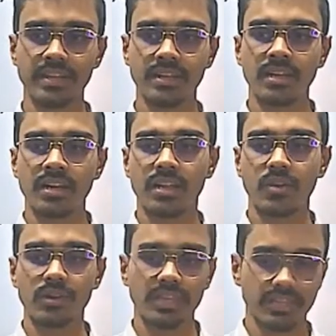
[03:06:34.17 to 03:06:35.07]
Now,
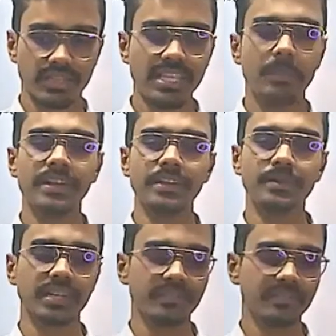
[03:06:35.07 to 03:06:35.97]
the ability to
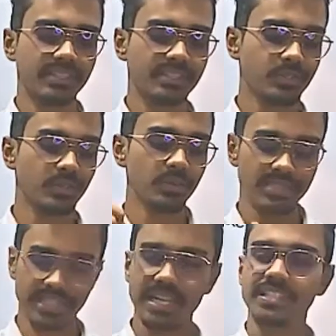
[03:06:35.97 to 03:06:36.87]
convert to
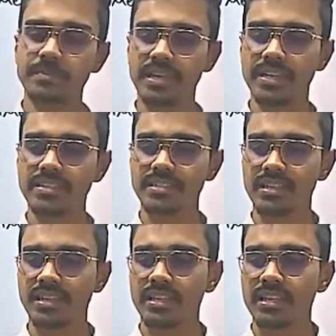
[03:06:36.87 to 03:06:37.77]
sheets means
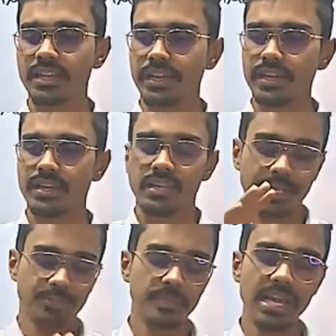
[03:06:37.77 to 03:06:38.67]
it should
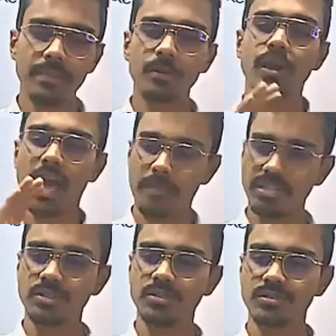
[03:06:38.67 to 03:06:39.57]
be able to hammer,
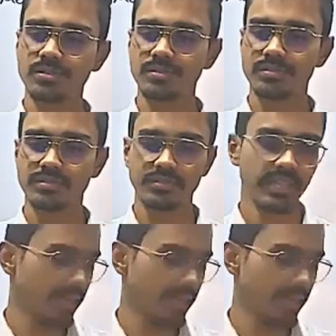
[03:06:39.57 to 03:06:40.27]
no? Right?